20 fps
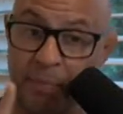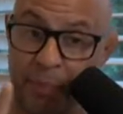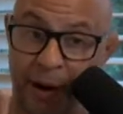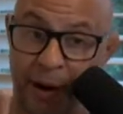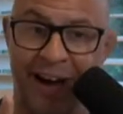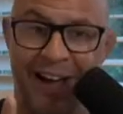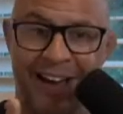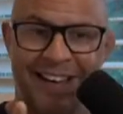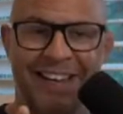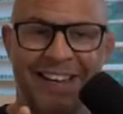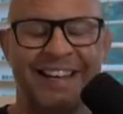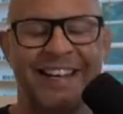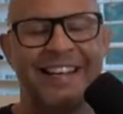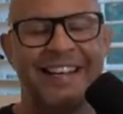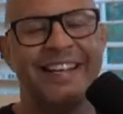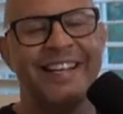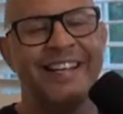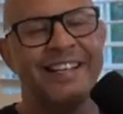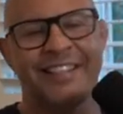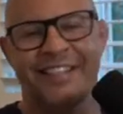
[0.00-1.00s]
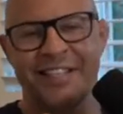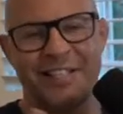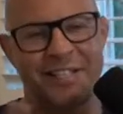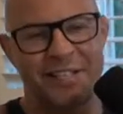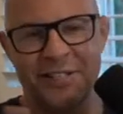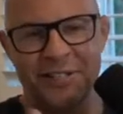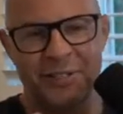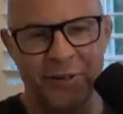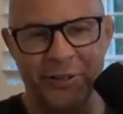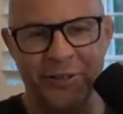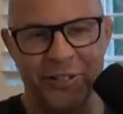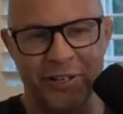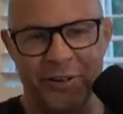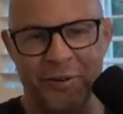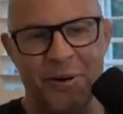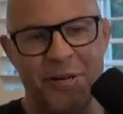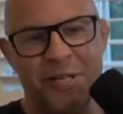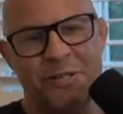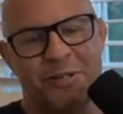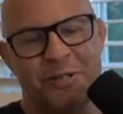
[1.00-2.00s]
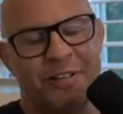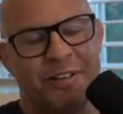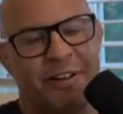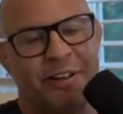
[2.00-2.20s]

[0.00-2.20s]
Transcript: But this is not the question.